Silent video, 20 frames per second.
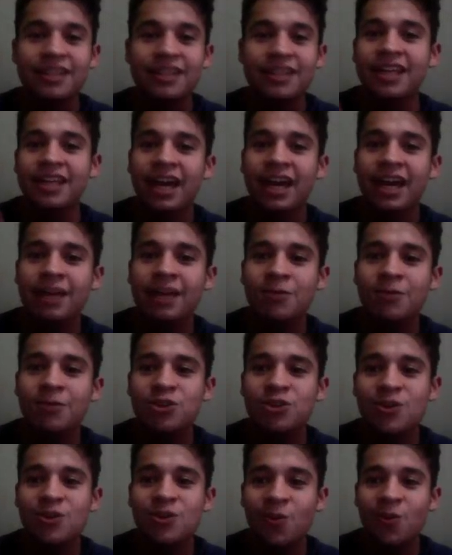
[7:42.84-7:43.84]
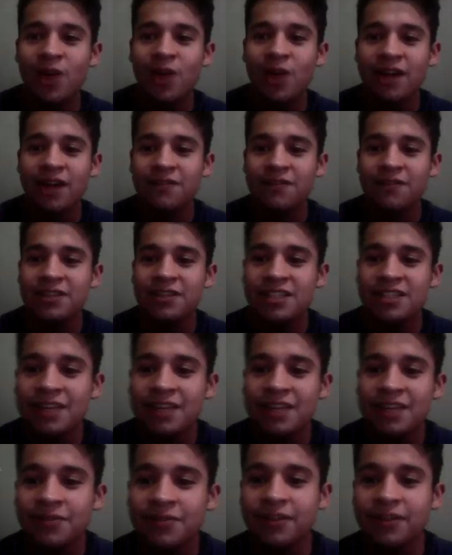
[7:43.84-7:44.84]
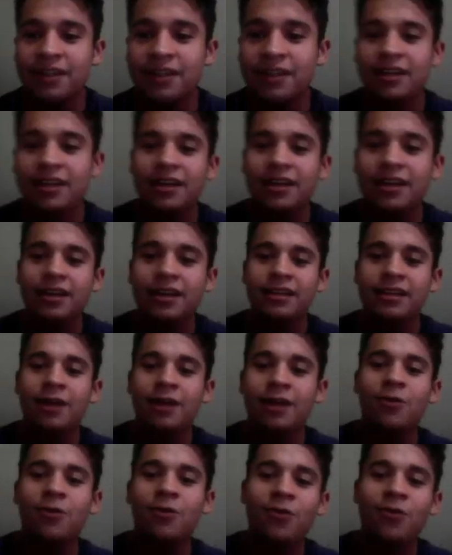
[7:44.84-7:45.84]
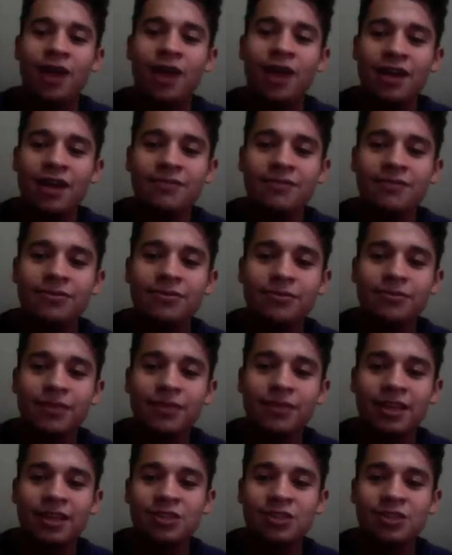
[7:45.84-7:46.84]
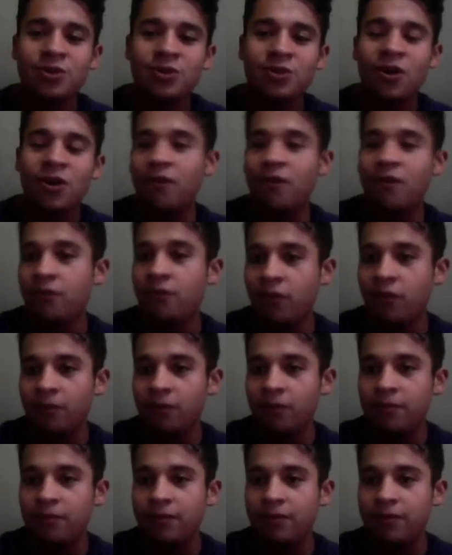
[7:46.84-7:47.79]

The animals arrived safely. Now, arrive is our verb.